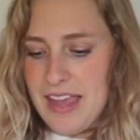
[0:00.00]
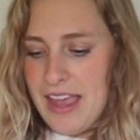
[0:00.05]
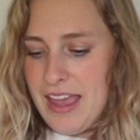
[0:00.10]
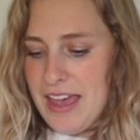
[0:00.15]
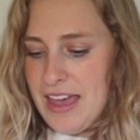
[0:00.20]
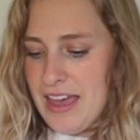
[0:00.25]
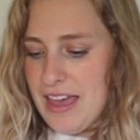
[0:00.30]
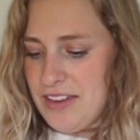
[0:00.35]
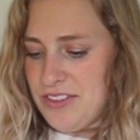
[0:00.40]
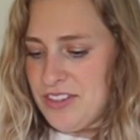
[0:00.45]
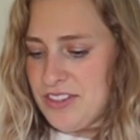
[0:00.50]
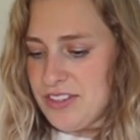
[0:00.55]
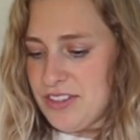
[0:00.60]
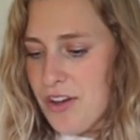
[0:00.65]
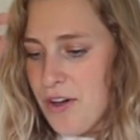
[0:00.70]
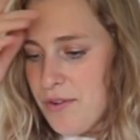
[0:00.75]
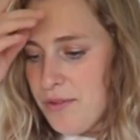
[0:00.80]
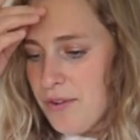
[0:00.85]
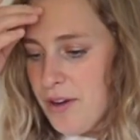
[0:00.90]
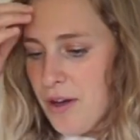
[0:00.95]
and just
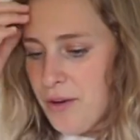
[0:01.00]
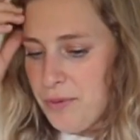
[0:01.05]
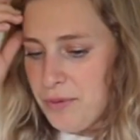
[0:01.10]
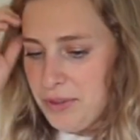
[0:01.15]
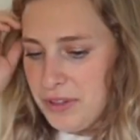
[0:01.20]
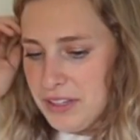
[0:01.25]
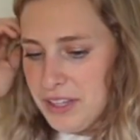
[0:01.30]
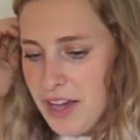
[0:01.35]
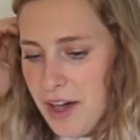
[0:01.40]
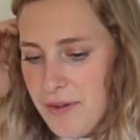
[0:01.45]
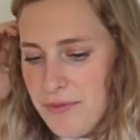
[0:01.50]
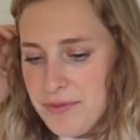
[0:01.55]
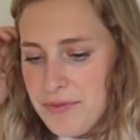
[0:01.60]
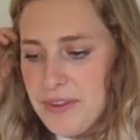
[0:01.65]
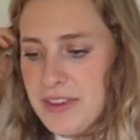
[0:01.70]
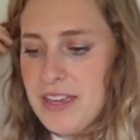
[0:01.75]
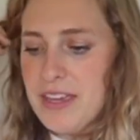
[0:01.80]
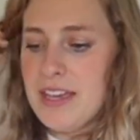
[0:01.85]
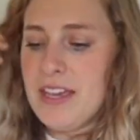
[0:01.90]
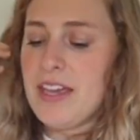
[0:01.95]
overall really
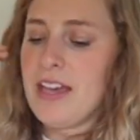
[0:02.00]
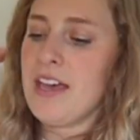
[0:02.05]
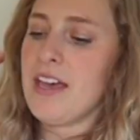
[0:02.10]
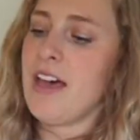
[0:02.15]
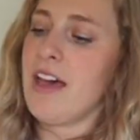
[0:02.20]
comfy.